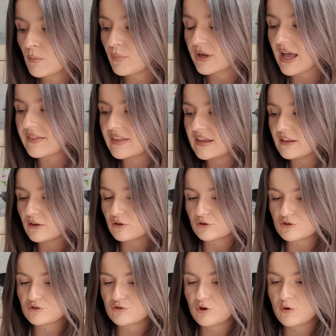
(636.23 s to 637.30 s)
But yeah, they're the
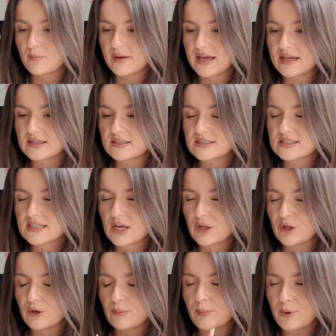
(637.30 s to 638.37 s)
laundry room bits.
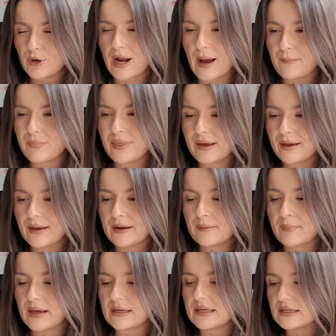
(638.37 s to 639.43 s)
But now I'm thinking I
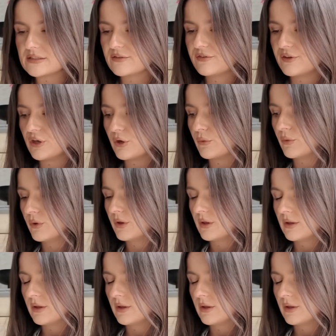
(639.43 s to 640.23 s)
might need a few